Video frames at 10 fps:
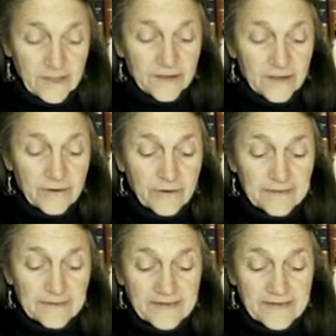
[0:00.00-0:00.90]

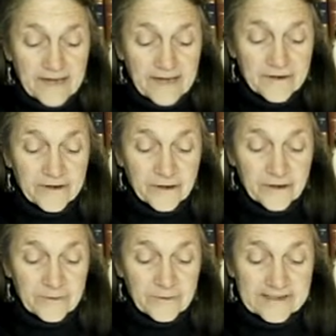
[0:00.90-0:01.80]
Corruption can occur
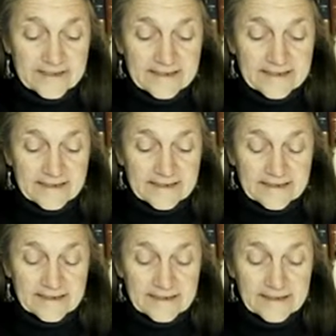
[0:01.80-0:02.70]
when citizens
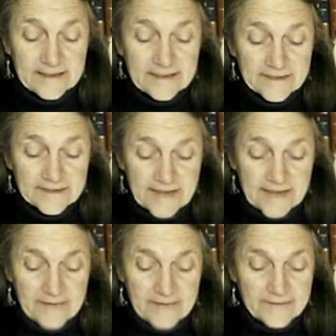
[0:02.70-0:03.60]
and leaders
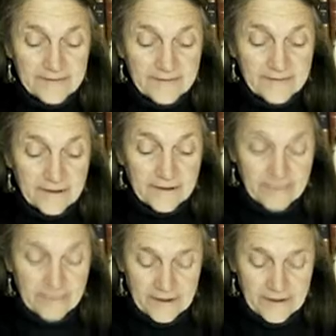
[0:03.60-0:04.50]
aim to develop
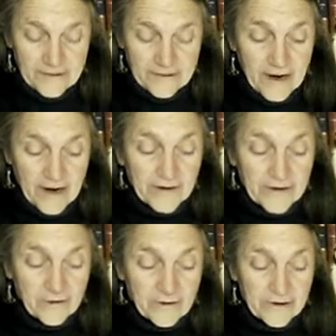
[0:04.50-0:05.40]
their higher
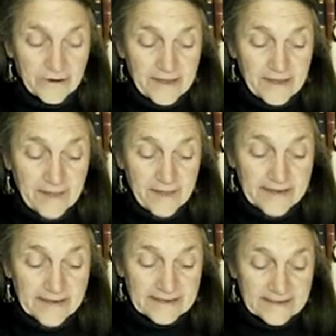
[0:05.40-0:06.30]
order
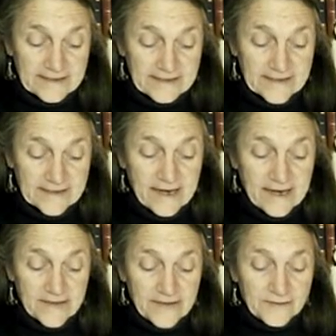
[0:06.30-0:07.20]
capacities
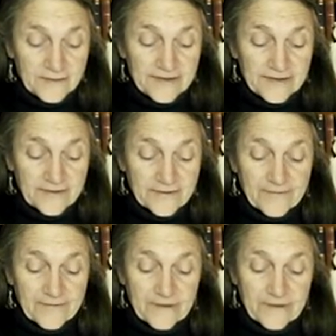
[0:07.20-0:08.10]
and those of their
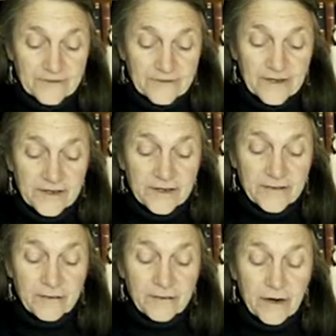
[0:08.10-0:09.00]
fellows
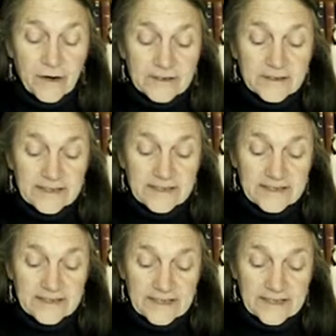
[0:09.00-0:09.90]
through arts
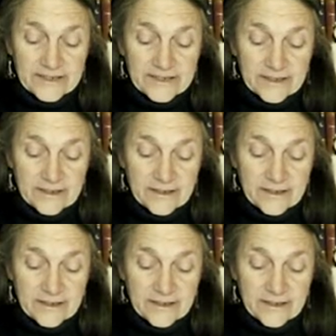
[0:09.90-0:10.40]
education.